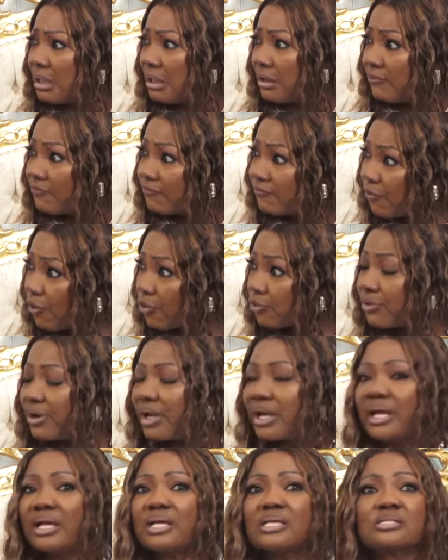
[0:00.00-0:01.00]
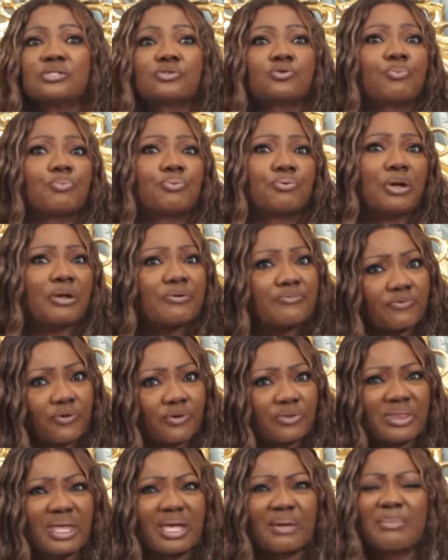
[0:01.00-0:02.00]
Forest to pray for
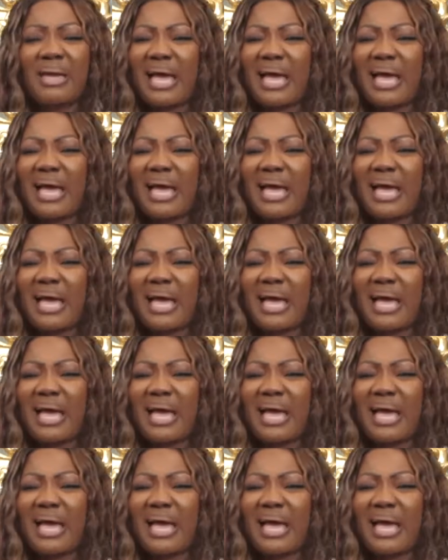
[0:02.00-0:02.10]
them.